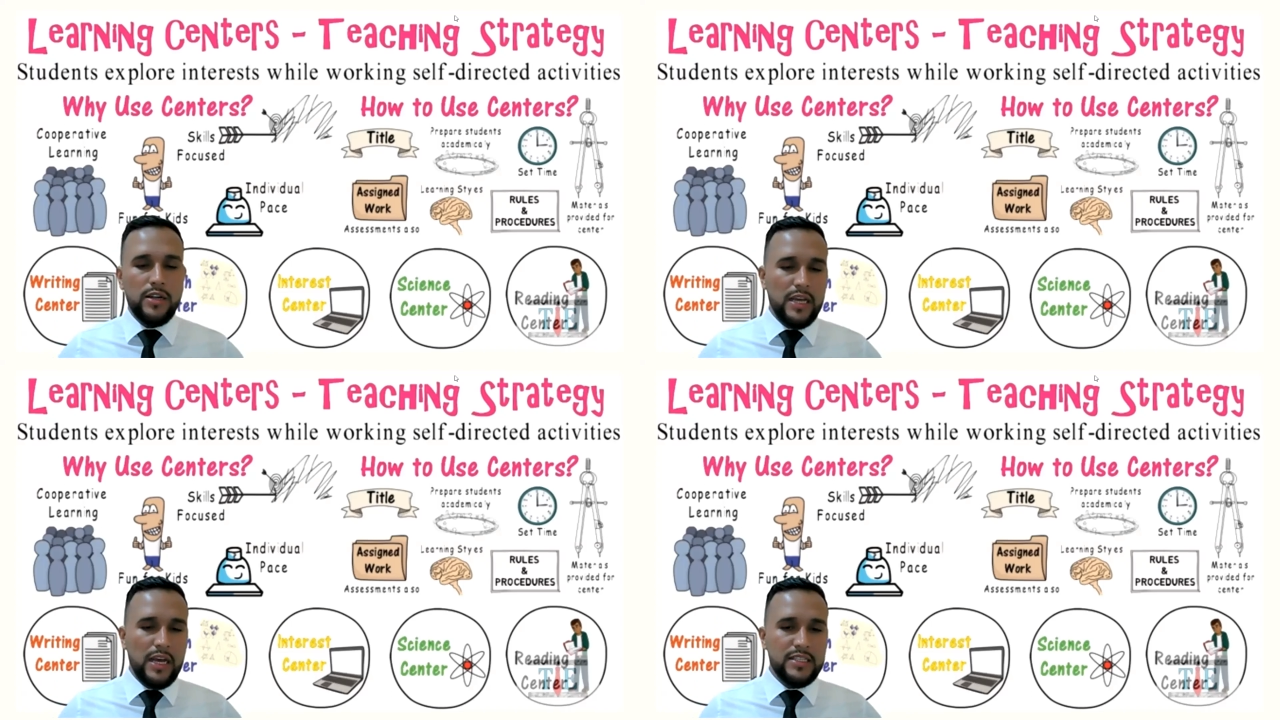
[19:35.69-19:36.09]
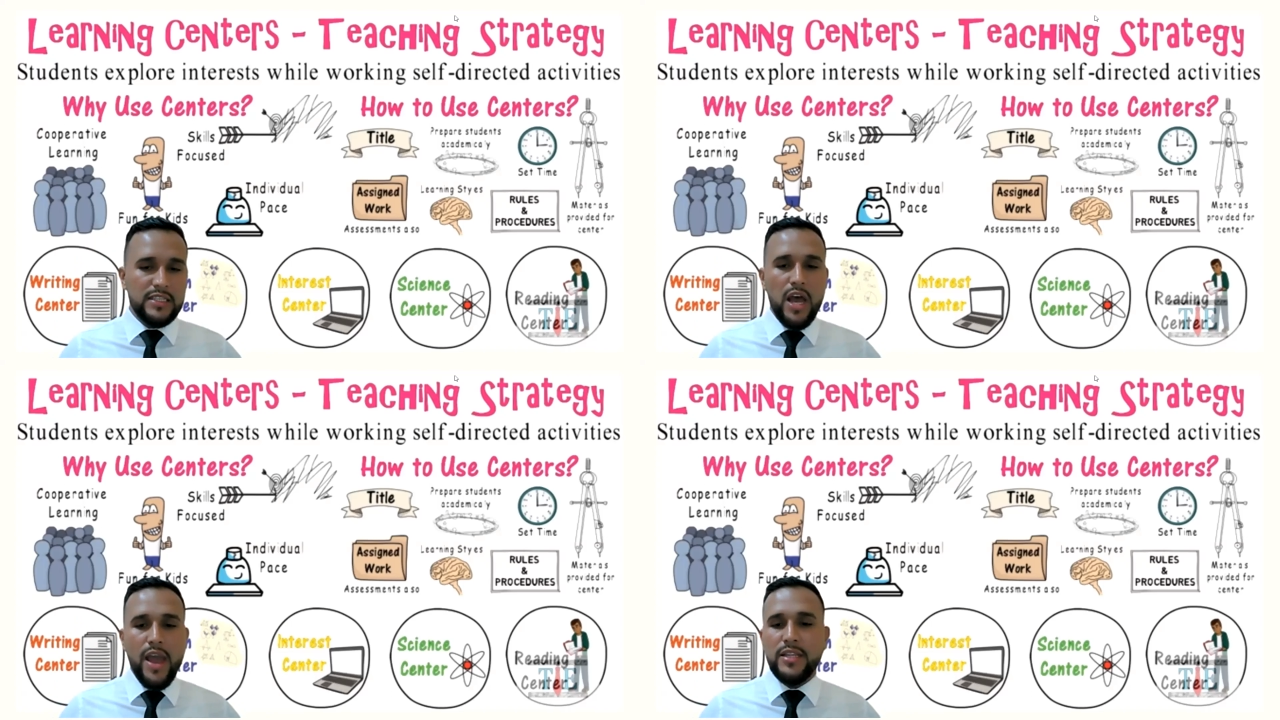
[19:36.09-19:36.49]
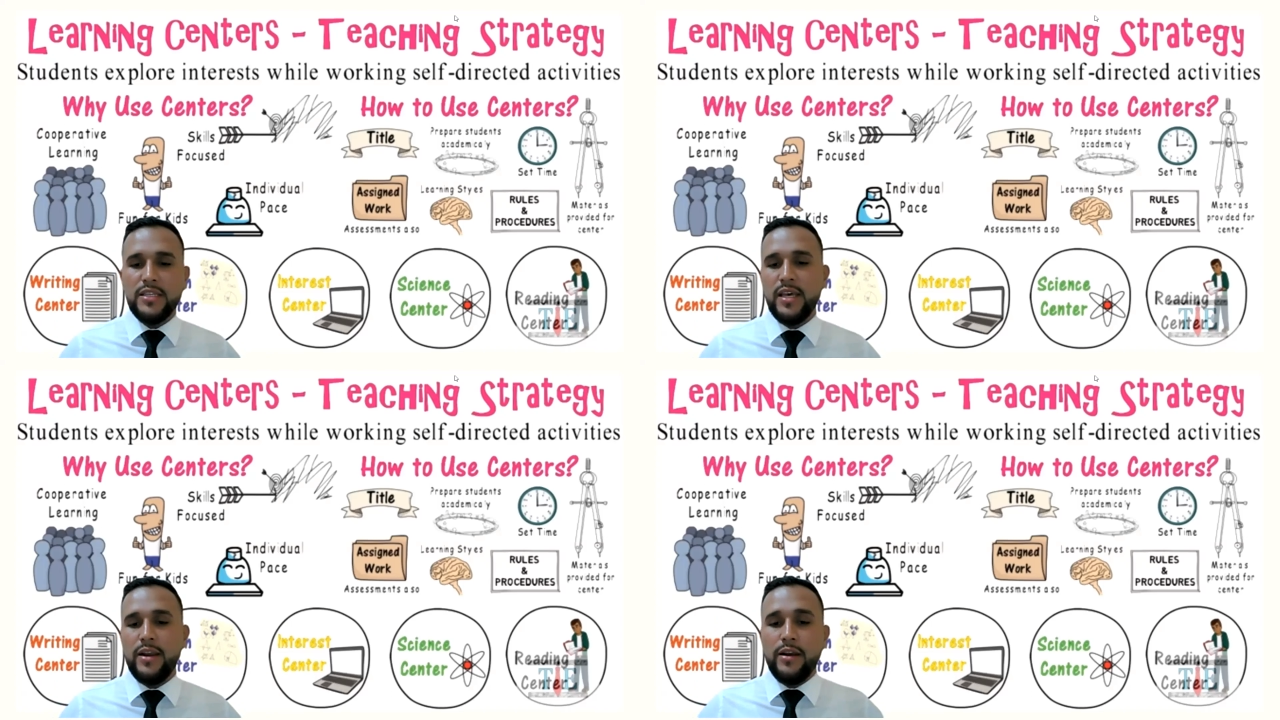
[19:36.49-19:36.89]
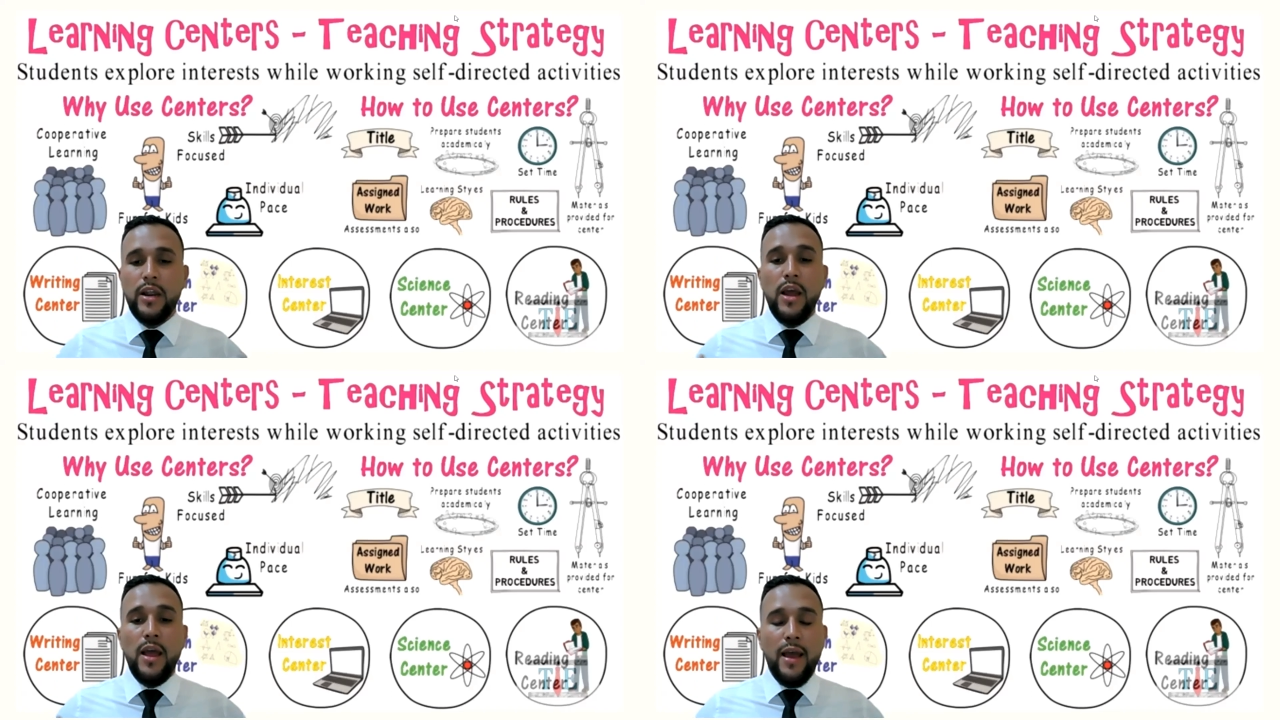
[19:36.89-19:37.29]
a science
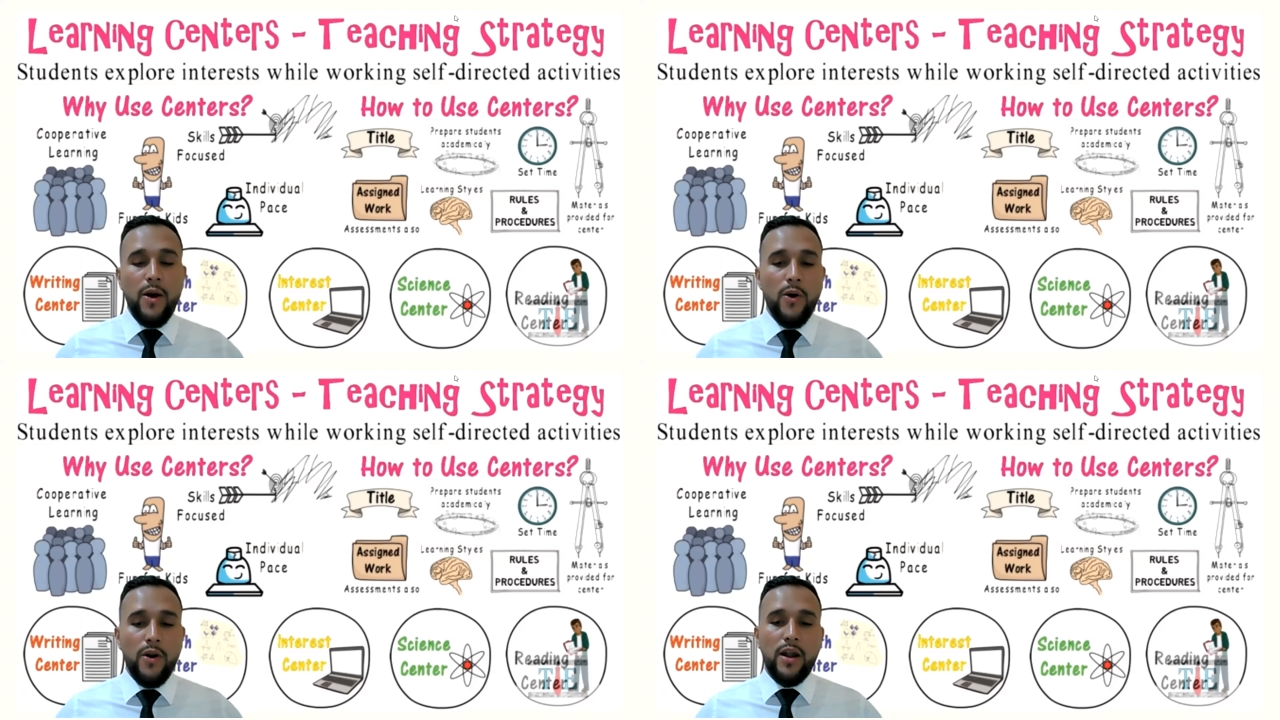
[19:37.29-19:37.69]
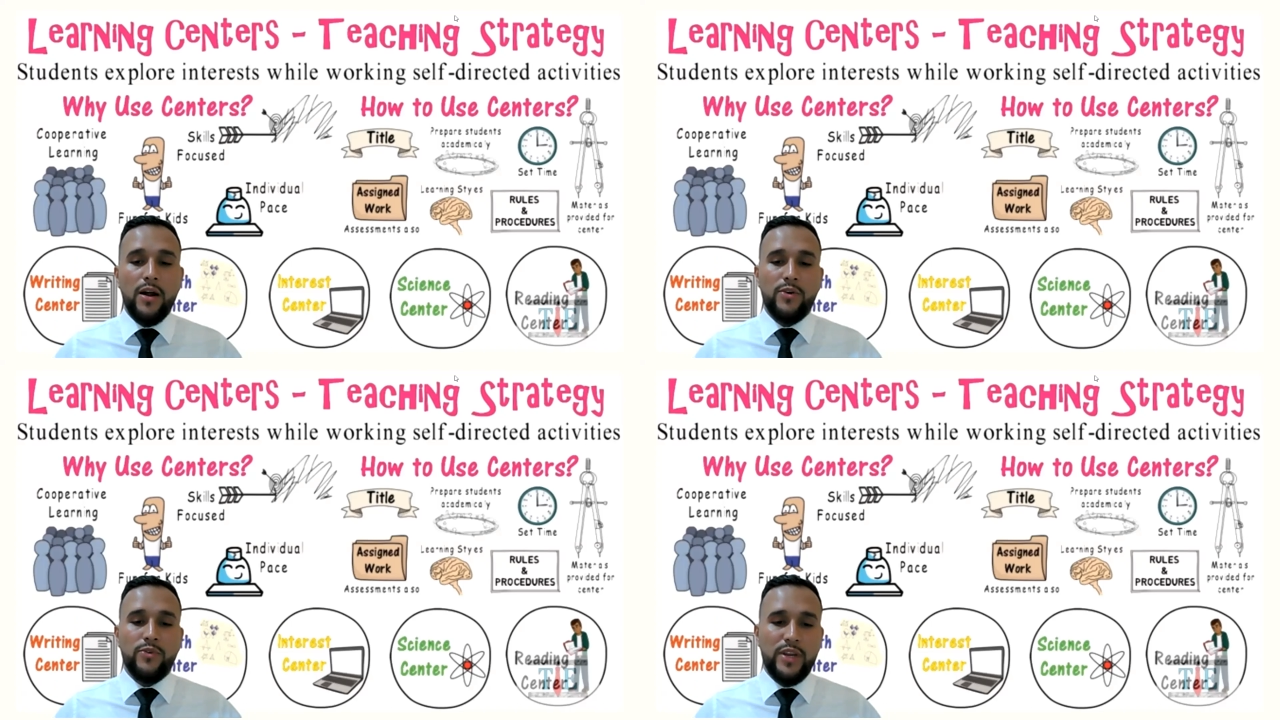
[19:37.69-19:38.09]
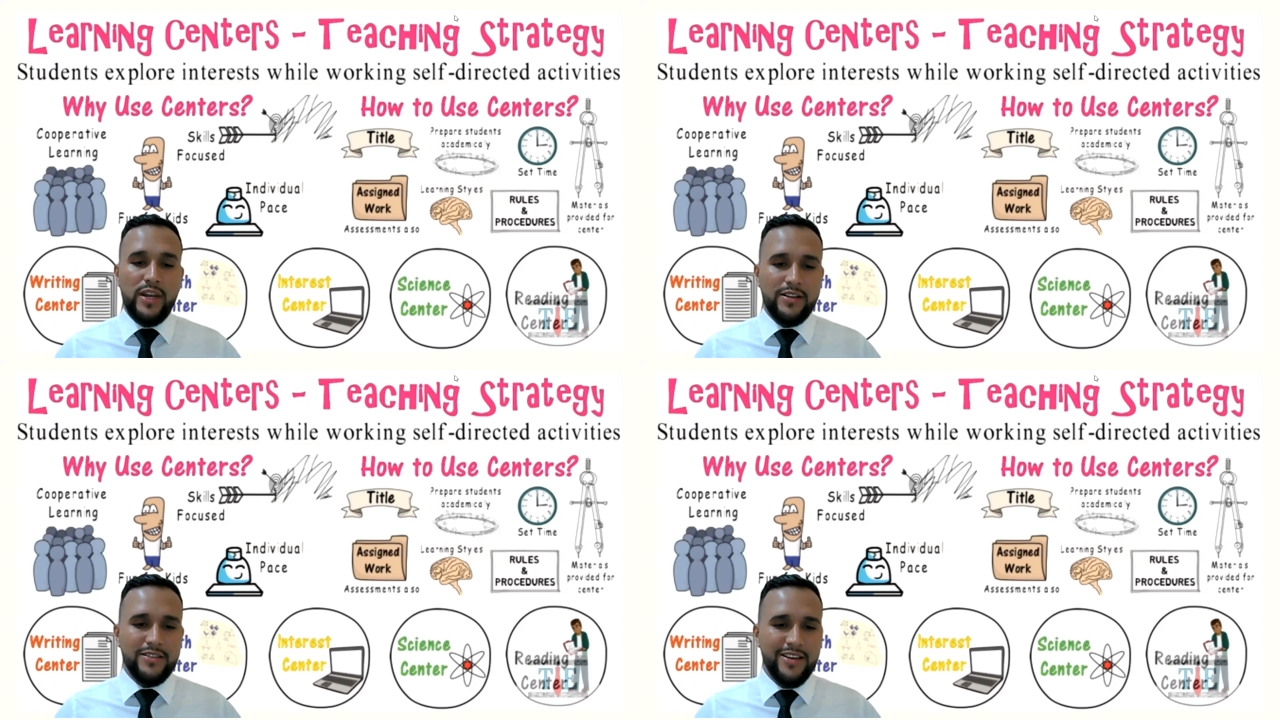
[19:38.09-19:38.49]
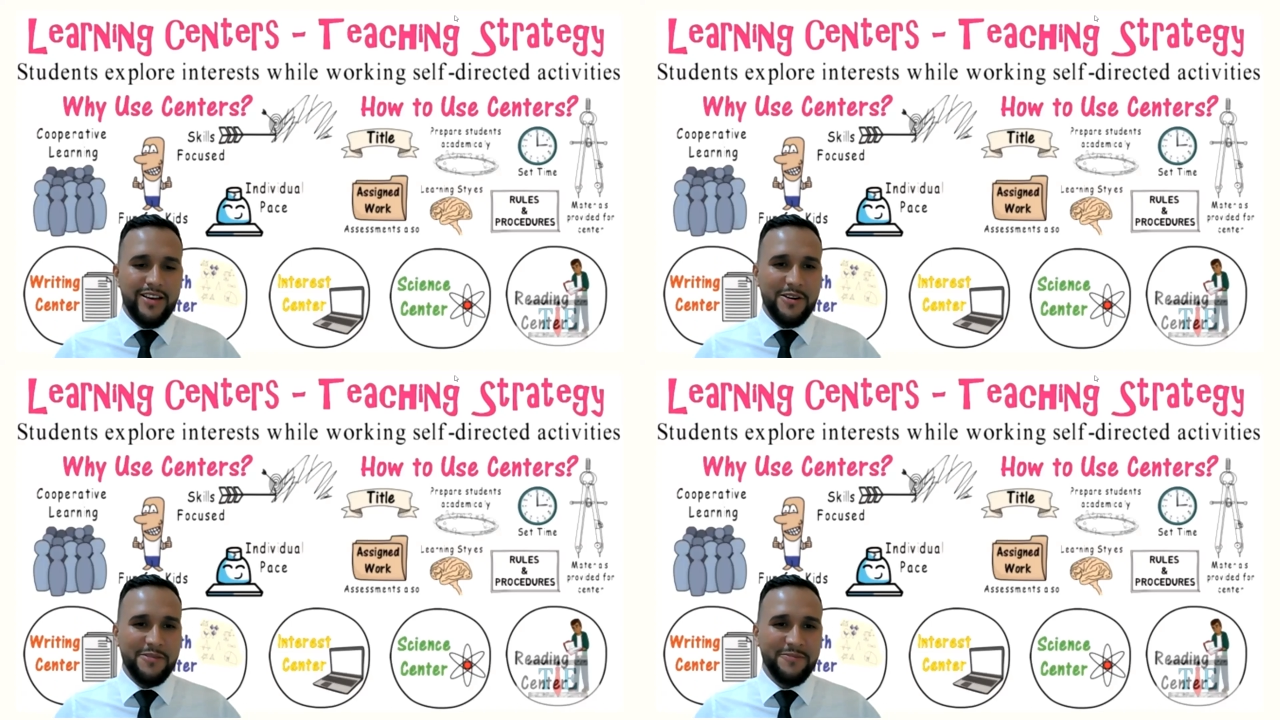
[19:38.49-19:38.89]
center, or a reading
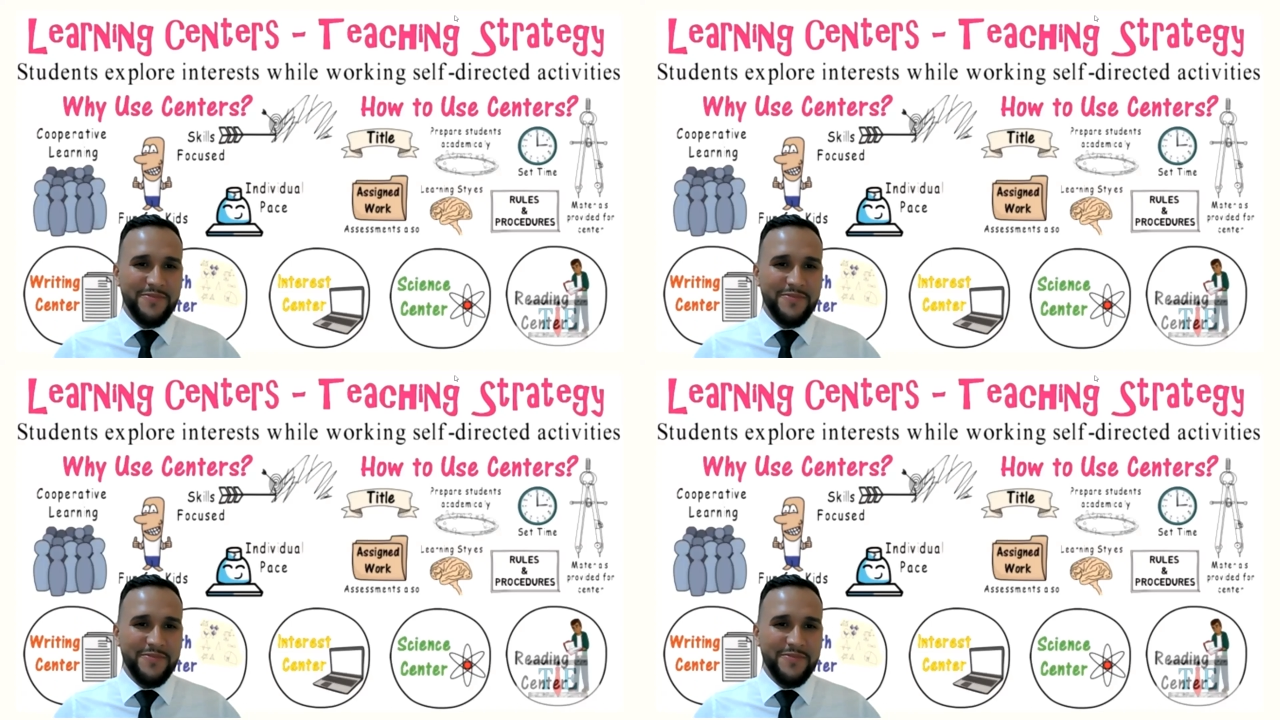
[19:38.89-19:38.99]
center.